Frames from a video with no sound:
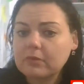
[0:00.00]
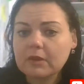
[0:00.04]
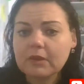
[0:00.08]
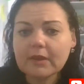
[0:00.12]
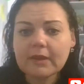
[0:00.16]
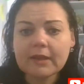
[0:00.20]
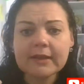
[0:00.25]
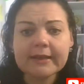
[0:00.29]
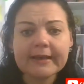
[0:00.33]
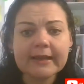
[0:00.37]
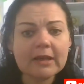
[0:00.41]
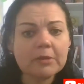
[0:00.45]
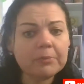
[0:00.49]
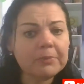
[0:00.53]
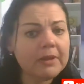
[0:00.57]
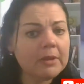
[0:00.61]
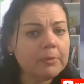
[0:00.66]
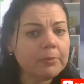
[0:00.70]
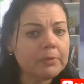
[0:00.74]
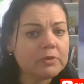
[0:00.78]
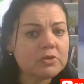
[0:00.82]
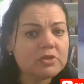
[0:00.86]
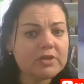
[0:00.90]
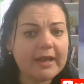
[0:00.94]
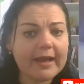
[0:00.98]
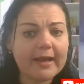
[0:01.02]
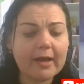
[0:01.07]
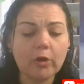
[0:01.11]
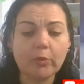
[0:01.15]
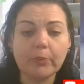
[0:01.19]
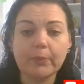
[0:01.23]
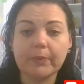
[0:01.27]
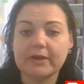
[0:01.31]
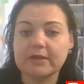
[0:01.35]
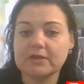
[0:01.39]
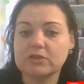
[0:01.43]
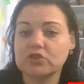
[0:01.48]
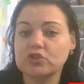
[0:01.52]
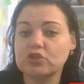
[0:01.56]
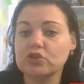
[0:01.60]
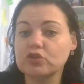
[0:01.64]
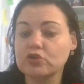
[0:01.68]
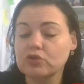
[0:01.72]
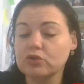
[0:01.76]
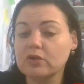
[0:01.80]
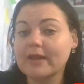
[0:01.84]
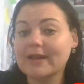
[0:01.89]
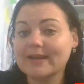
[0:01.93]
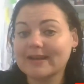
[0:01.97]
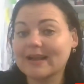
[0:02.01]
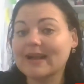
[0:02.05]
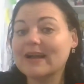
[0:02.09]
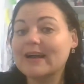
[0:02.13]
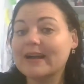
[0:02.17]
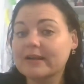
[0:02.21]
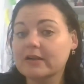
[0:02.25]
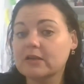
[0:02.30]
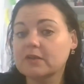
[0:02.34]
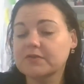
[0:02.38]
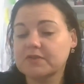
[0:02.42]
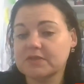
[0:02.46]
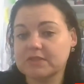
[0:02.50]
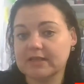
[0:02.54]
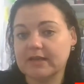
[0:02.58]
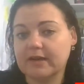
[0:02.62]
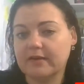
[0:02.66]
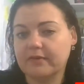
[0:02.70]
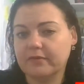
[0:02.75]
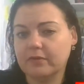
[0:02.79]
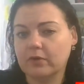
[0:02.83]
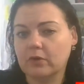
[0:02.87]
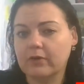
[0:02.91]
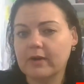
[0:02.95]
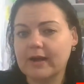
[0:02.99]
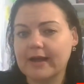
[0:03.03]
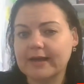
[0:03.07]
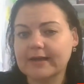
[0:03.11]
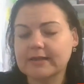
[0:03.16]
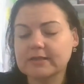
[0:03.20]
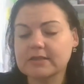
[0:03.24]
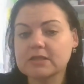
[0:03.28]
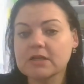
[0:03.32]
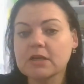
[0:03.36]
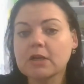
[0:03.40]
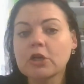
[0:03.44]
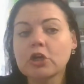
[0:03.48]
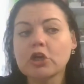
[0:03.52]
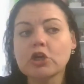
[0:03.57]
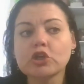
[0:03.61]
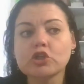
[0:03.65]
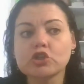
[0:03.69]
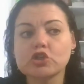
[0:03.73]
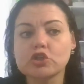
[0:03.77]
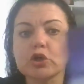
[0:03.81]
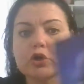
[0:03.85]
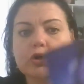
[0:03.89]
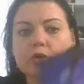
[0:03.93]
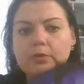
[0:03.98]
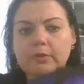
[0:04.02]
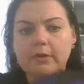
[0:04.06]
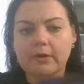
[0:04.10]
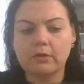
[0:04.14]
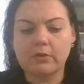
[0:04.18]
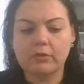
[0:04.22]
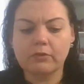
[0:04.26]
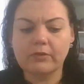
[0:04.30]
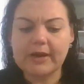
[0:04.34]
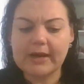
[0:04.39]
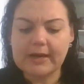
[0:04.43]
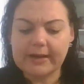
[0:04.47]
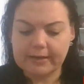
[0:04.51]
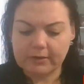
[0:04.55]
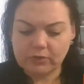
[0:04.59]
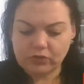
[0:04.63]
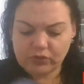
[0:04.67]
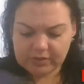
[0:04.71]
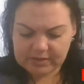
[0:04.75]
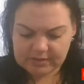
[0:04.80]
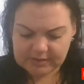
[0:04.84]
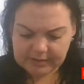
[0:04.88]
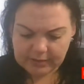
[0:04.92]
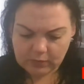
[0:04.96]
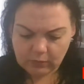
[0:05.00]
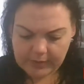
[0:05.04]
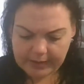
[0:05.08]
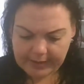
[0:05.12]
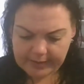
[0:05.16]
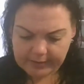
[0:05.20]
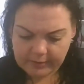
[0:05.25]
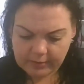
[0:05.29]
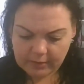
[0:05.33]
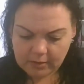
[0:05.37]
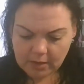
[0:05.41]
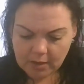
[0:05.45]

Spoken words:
getting people to help us to do that kind of stuff. All right. So really interesting one.